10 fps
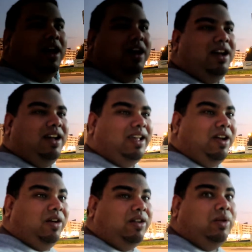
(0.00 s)
I
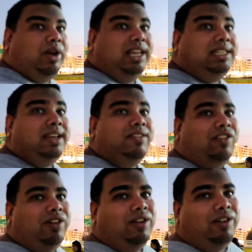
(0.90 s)
got a quotation
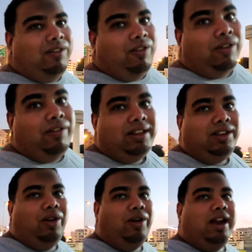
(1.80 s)
for whatever
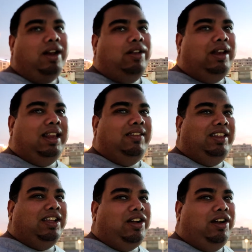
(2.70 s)
was wrong and all
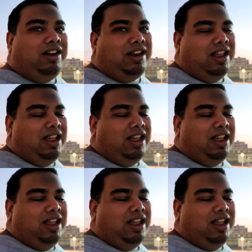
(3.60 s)
with the car,